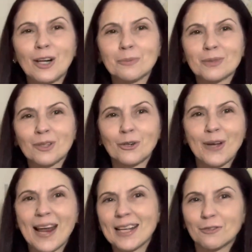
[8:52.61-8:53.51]
I'm
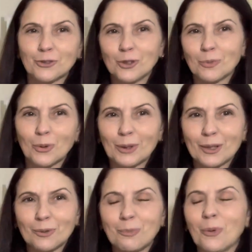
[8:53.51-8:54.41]
creating a few more
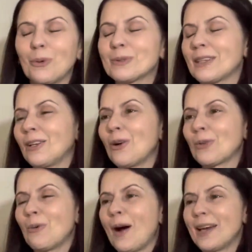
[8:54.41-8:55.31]
little balls along
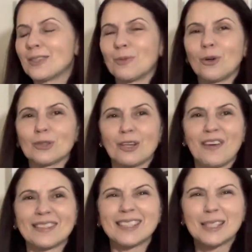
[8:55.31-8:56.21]
the way as well, because I've
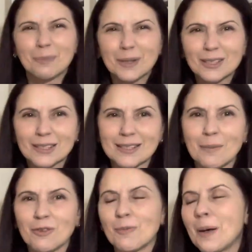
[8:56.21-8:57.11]
had to dip into
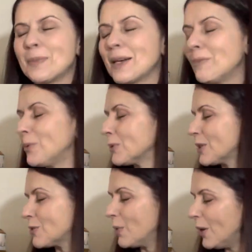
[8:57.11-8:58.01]
some of my bigger balls
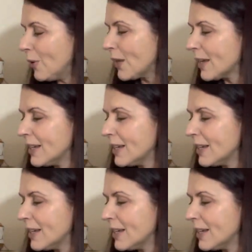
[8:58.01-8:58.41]
as well.